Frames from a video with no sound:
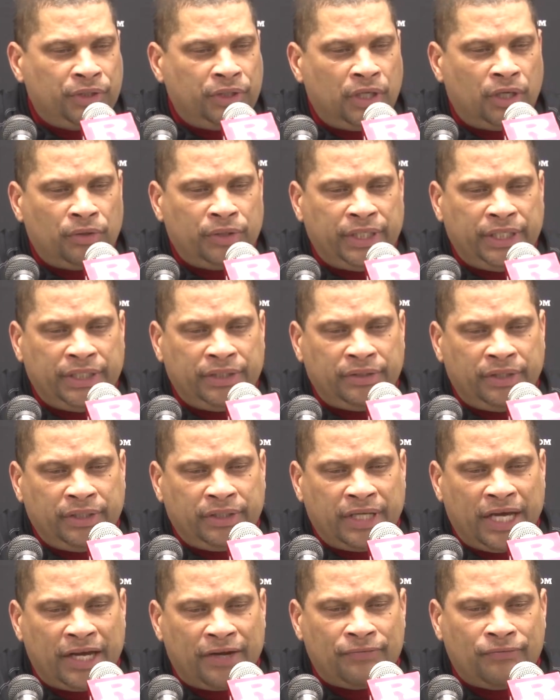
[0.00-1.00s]
You know, he
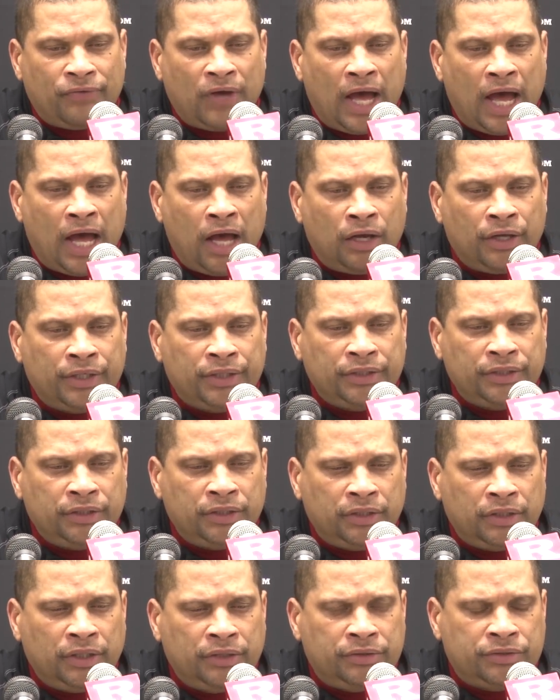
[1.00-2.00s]
got a foul, and
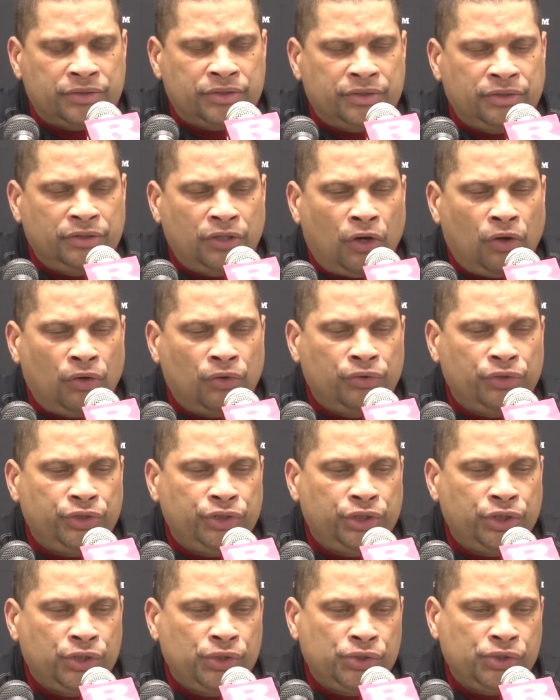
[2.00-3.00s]
it's no
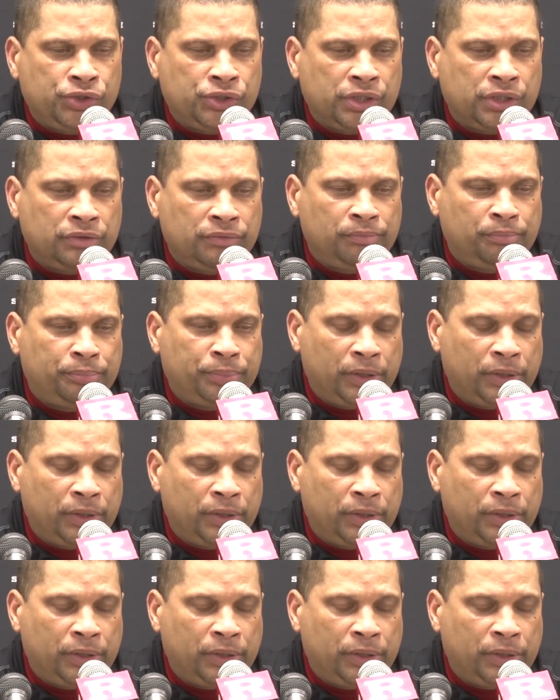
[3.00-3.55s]
use to